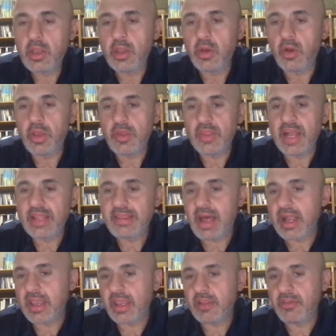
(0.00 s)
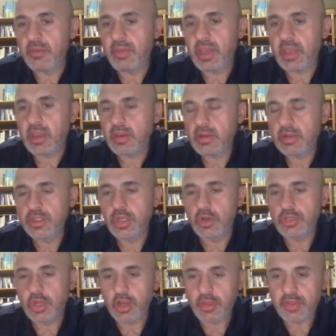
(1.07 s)
No, he's not talking to me.
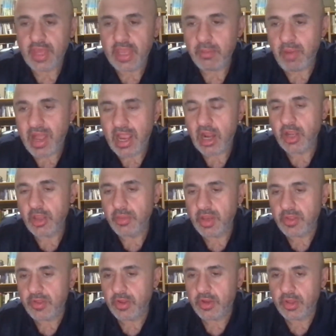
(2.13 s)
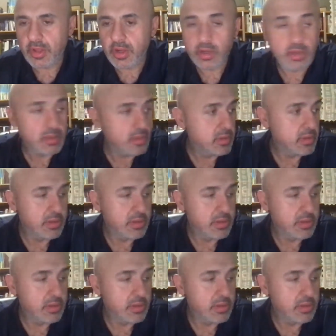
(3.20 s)
Jojo, are you saying my argument is circular?